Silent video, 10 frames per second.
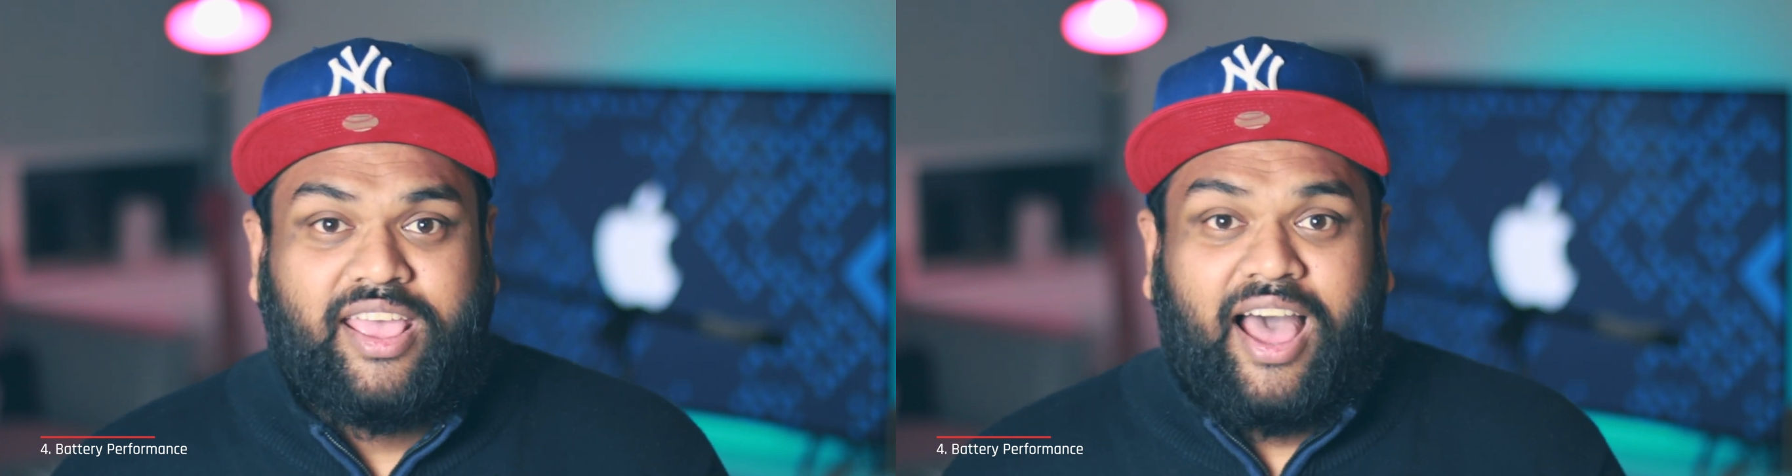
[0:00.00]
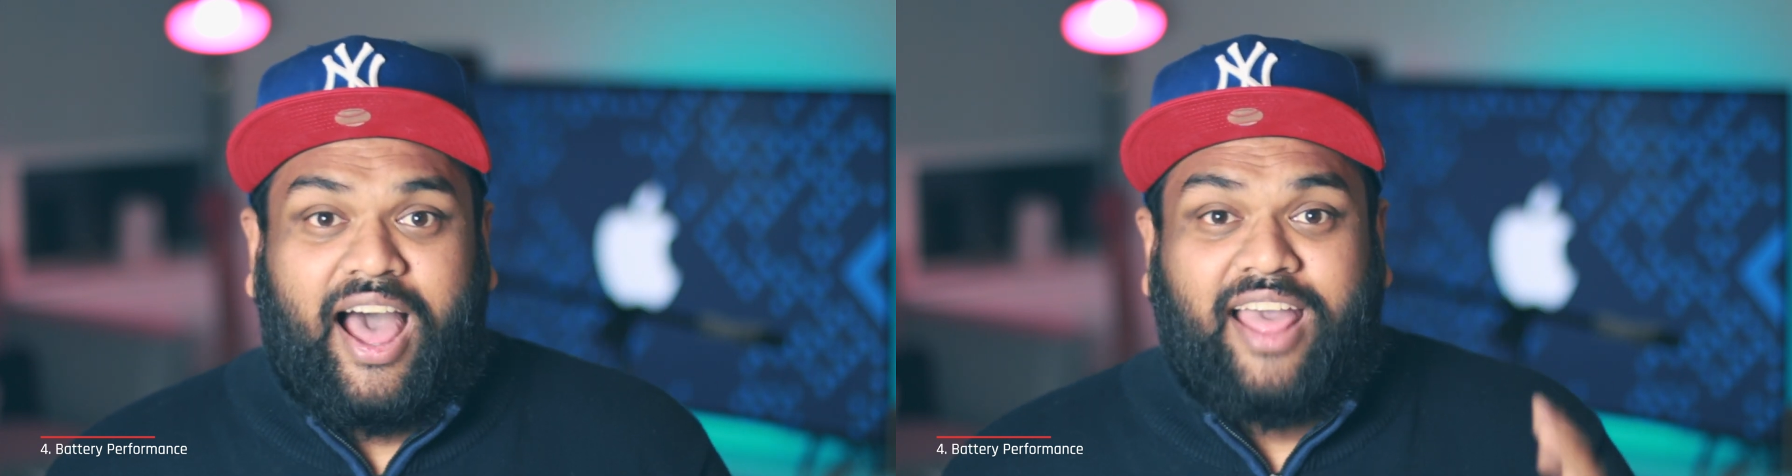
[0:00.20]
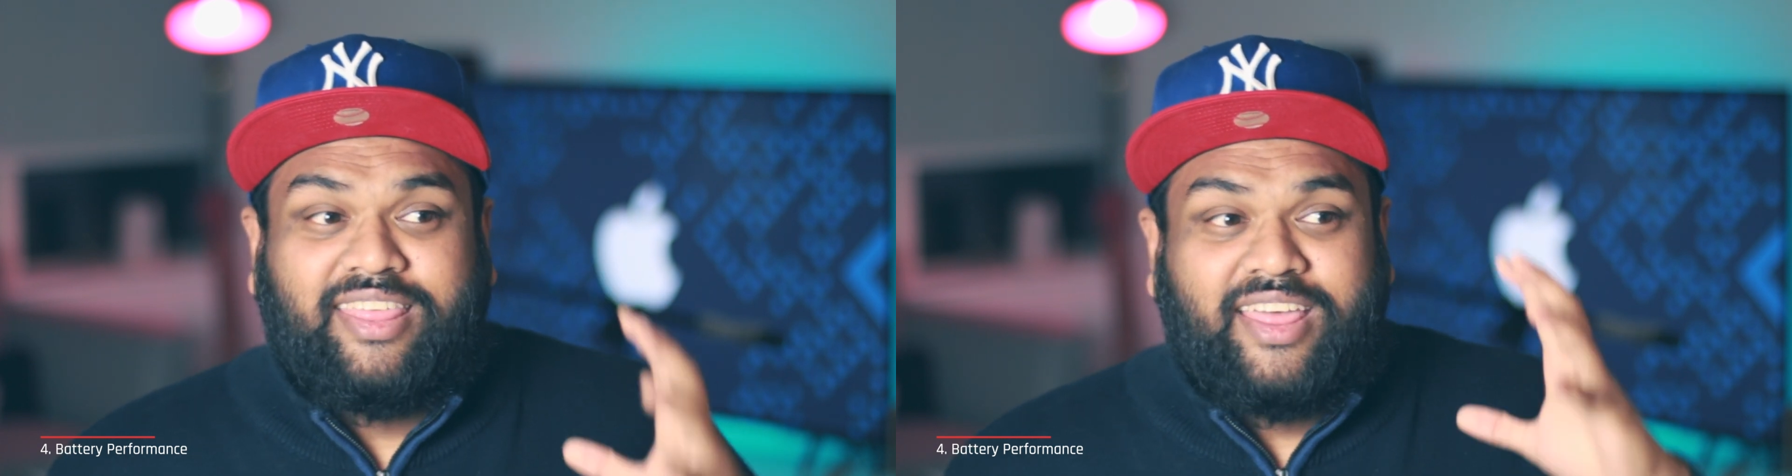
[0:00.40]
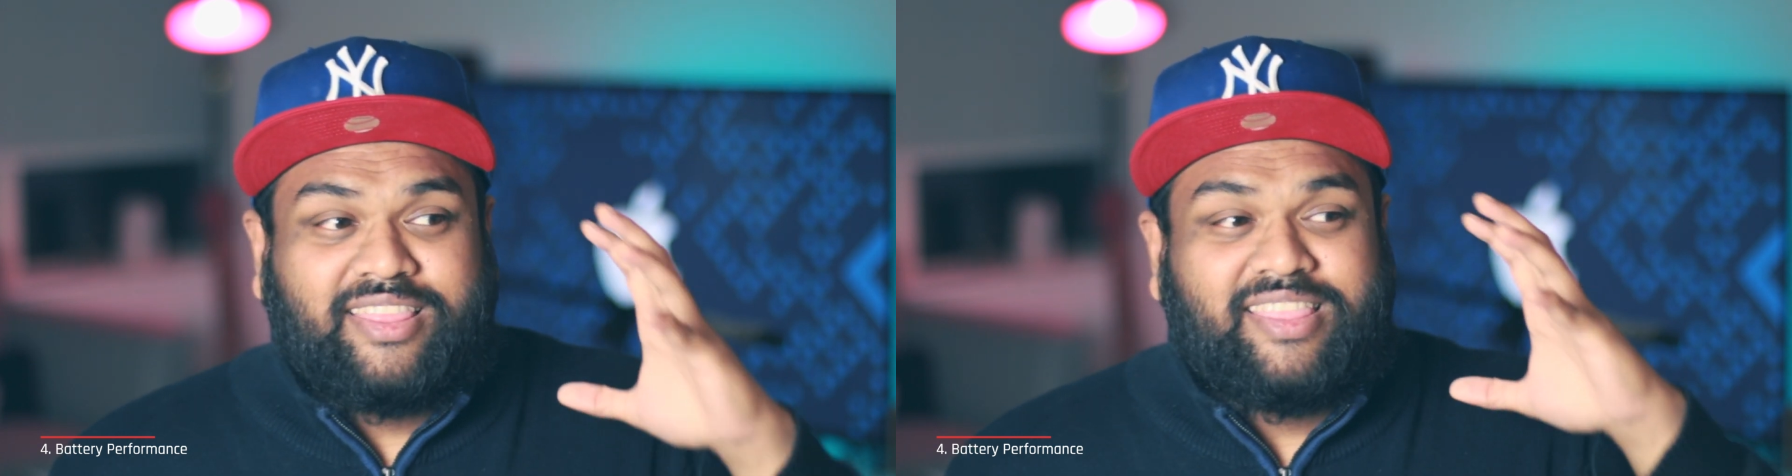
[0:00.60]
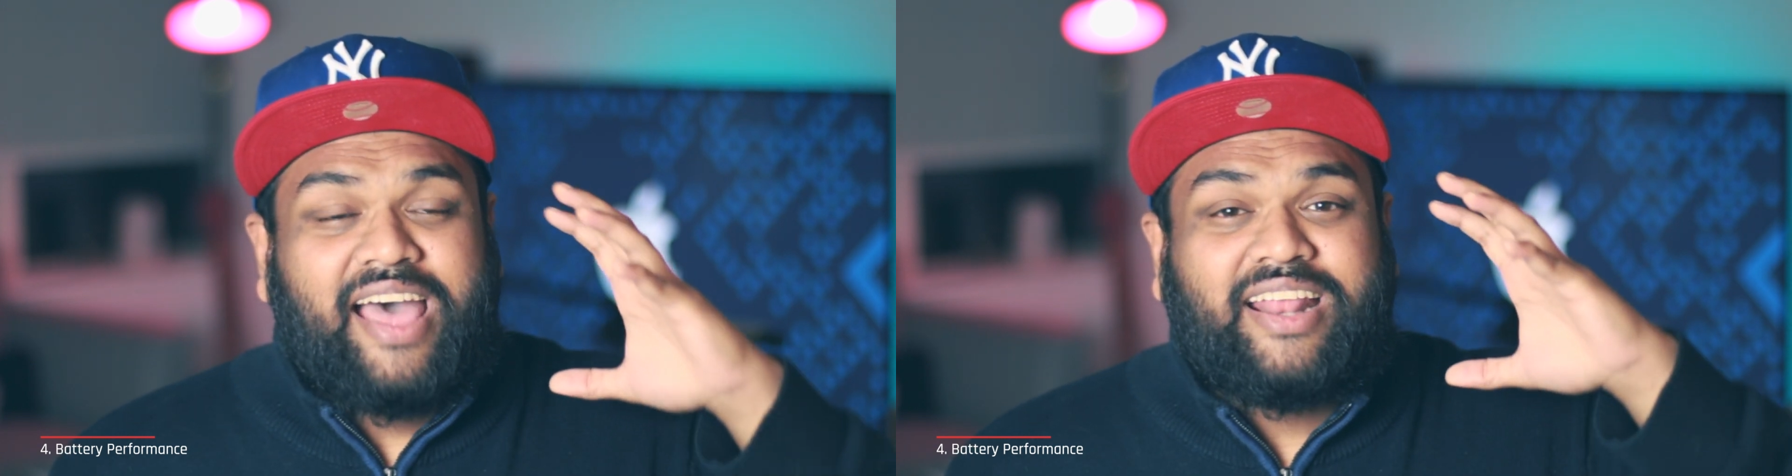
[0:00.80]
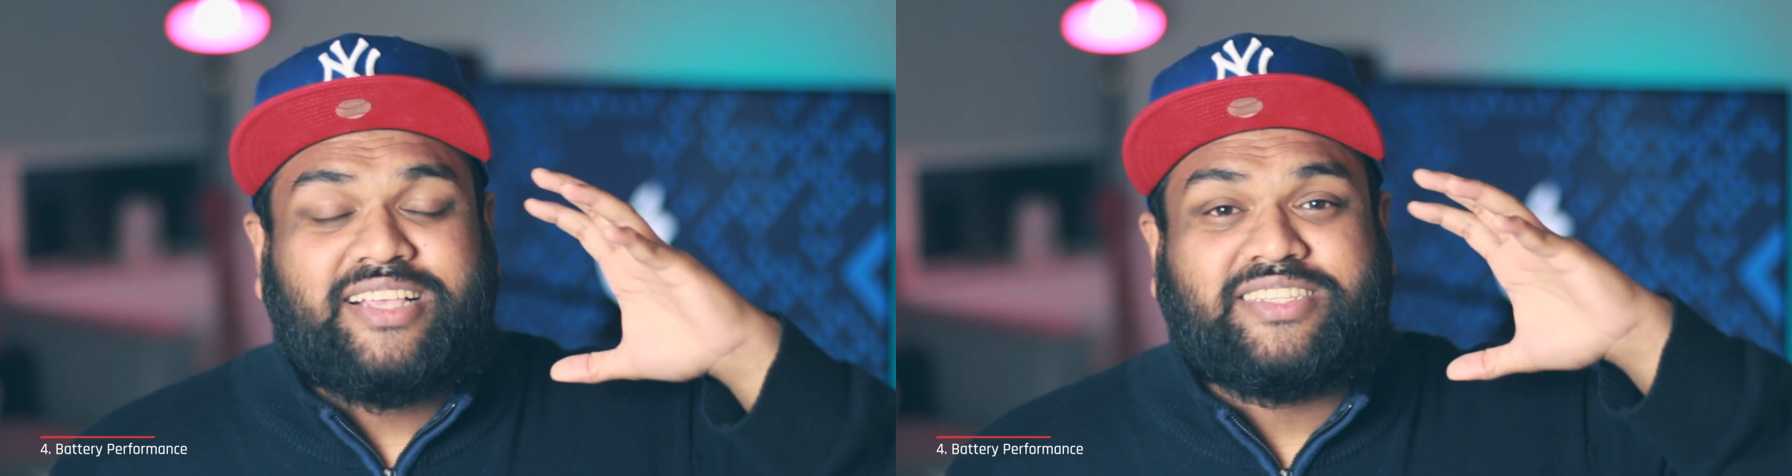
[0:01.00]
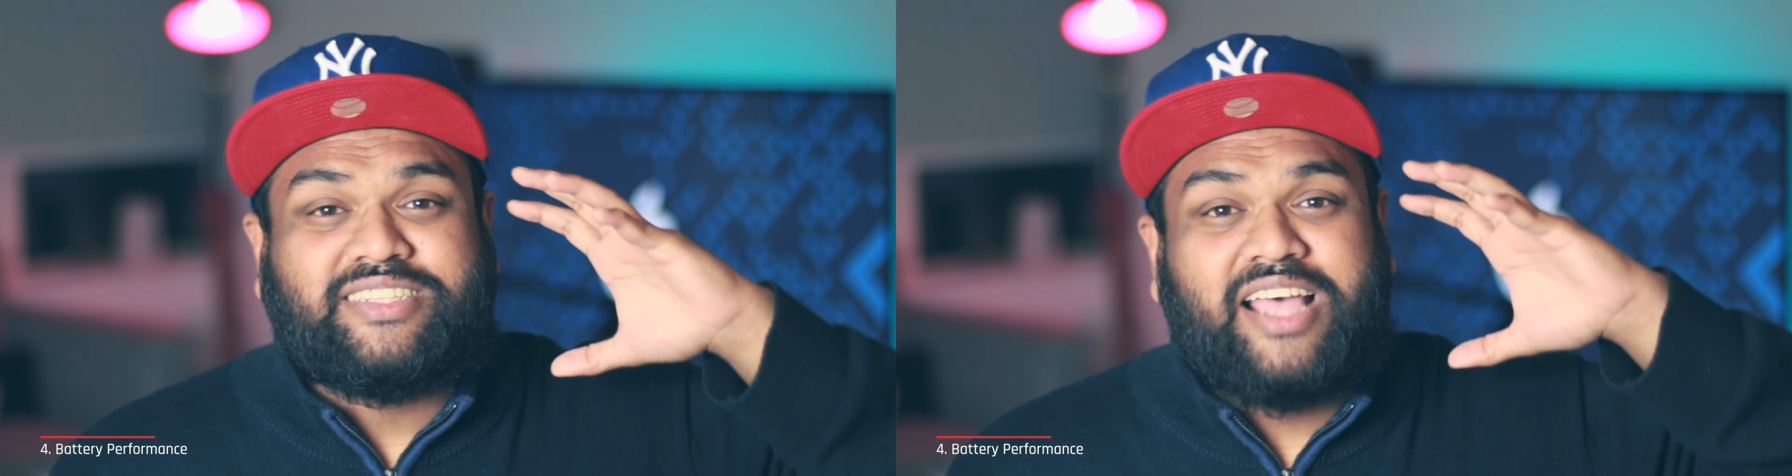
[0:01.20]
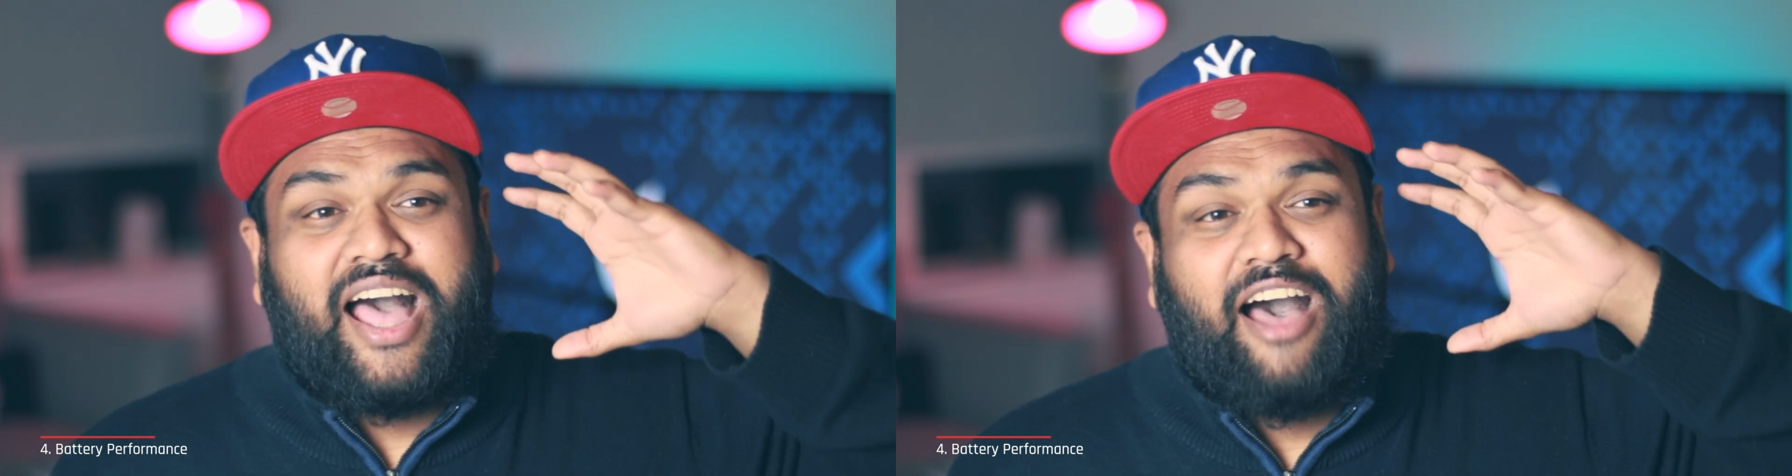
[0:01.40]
I think that is